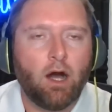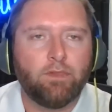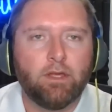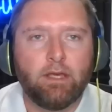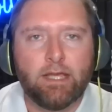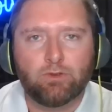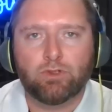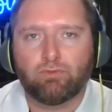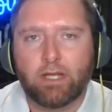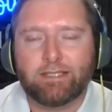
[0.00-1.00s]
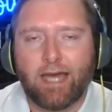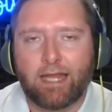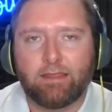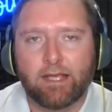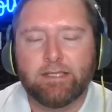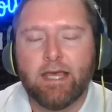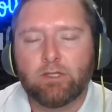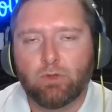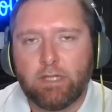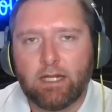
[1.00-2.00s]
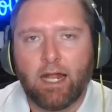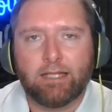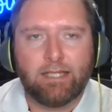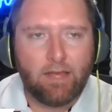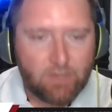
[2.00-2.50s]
on the interest rate side of things. So get on it today.